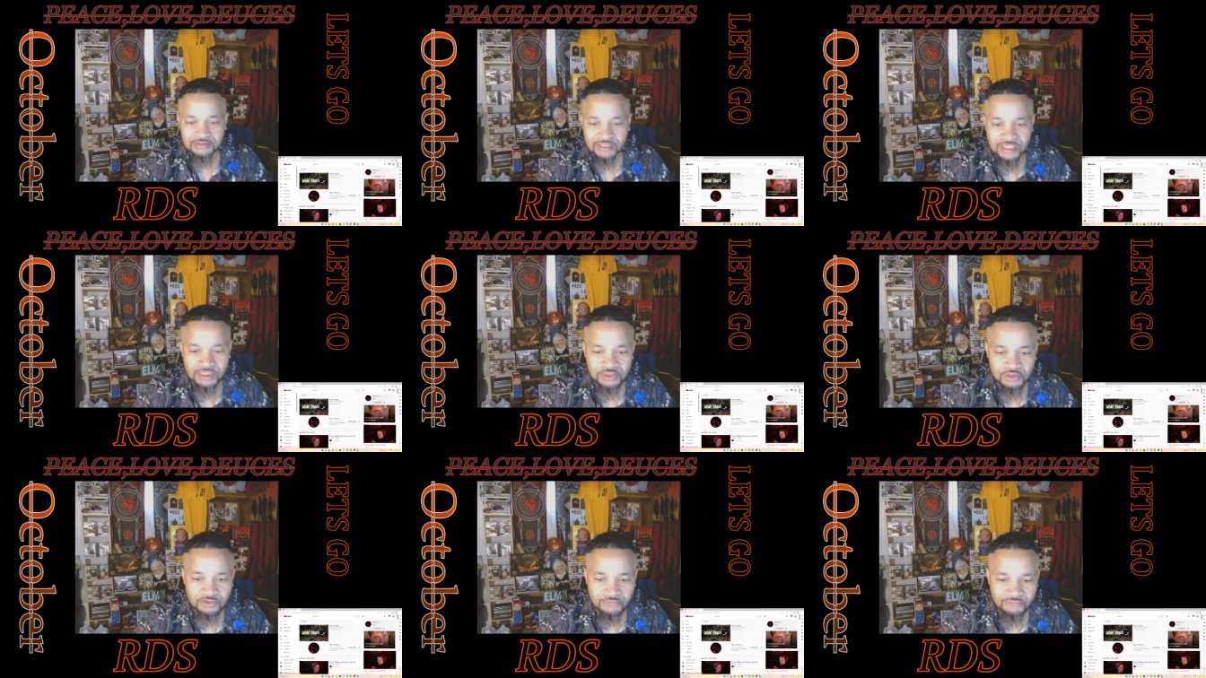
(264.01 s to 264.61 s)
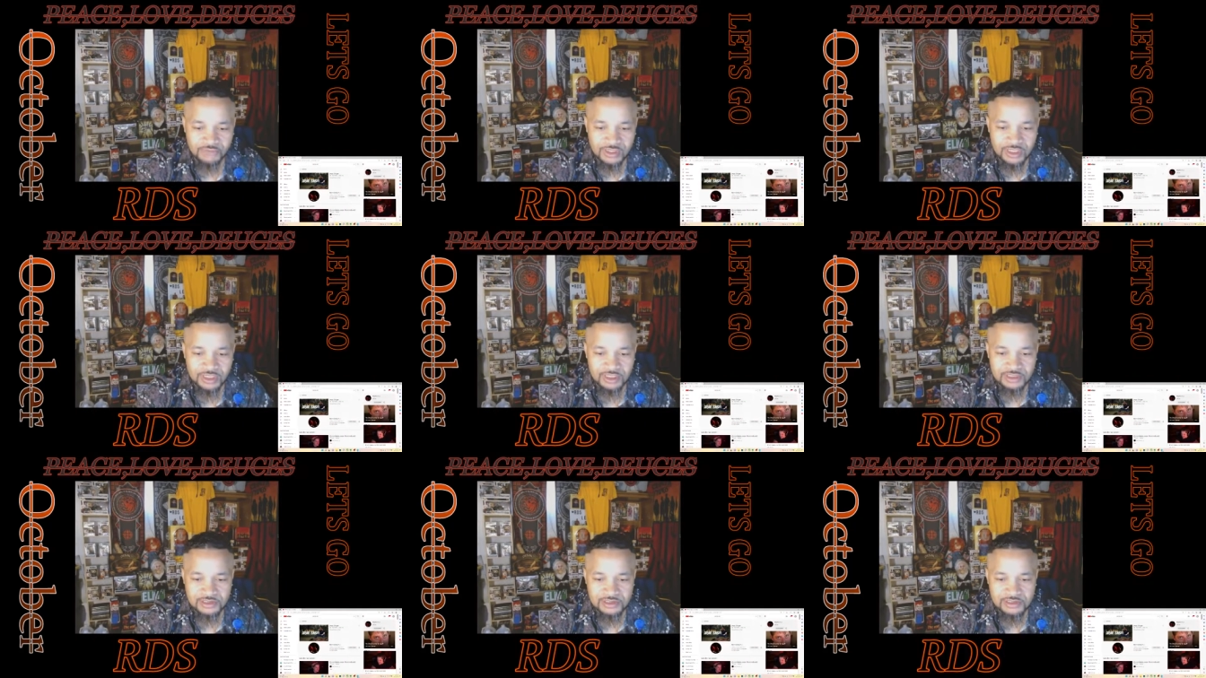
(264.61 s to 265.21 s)
I know
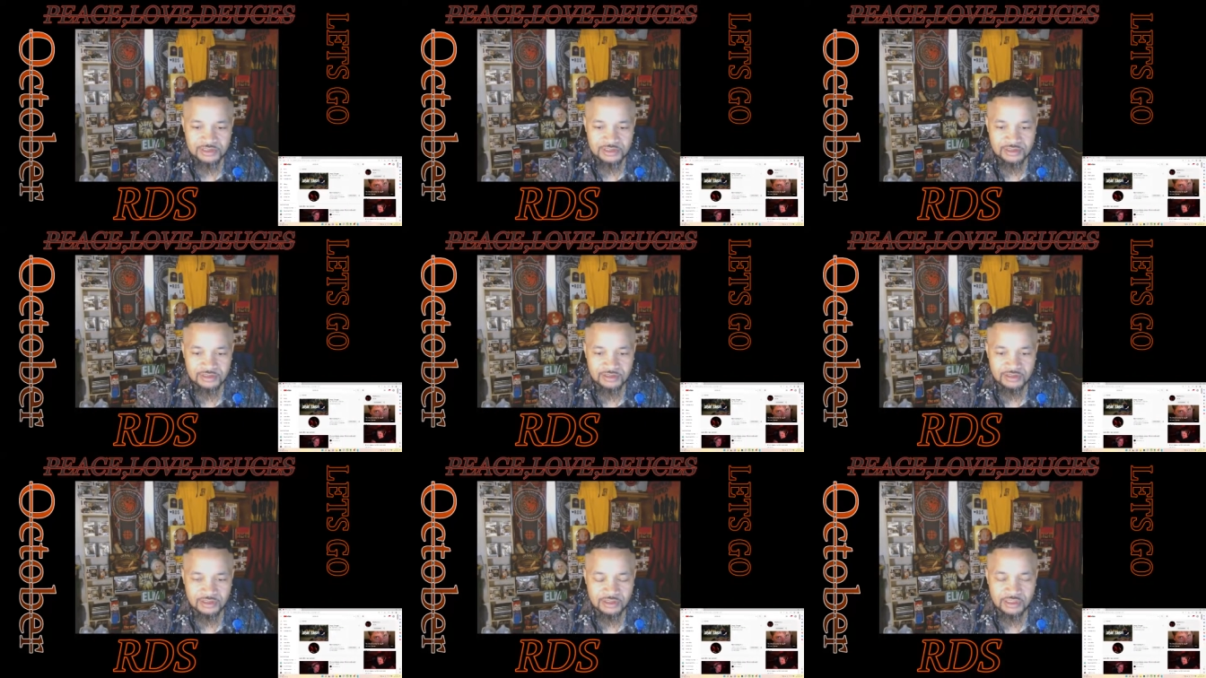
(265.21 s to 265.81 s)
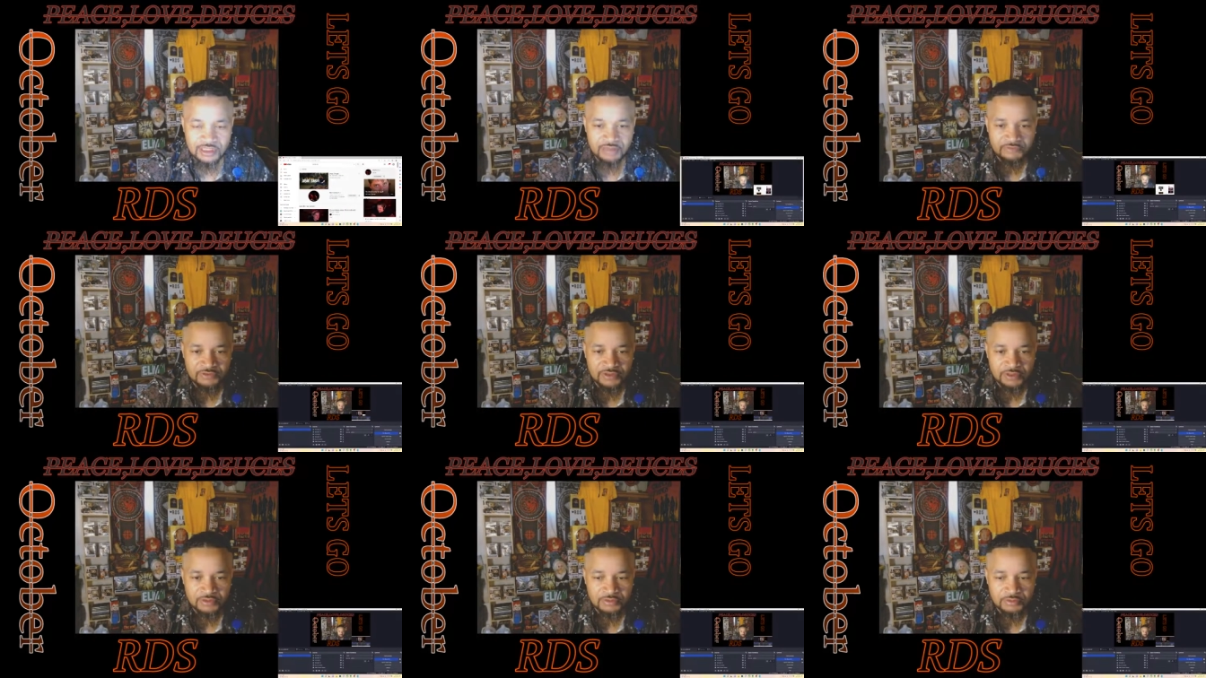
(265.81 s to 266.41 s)
fans love
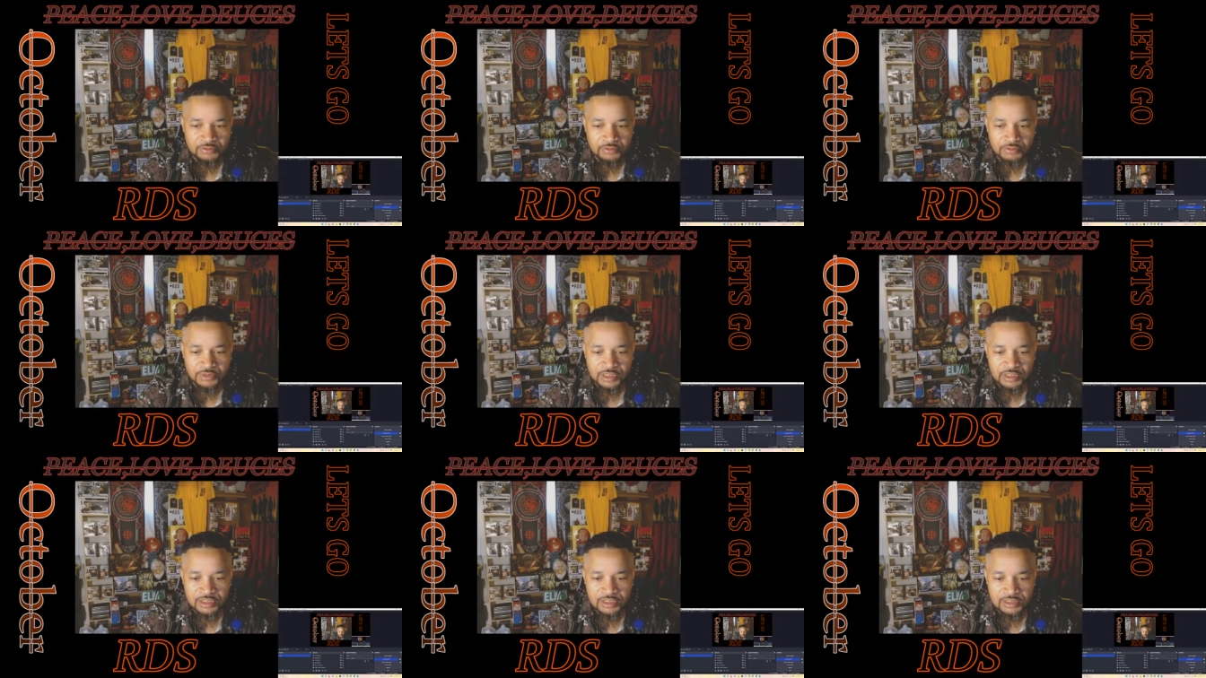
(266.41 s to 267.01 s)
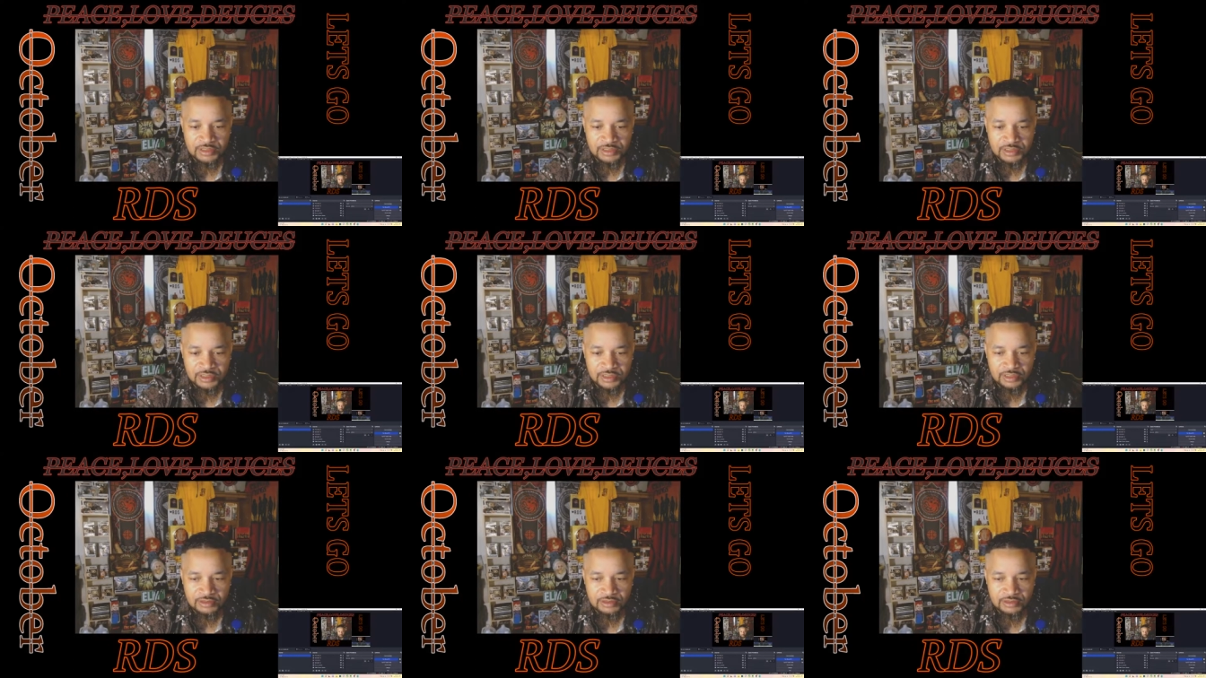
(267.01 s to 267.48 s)
it when these,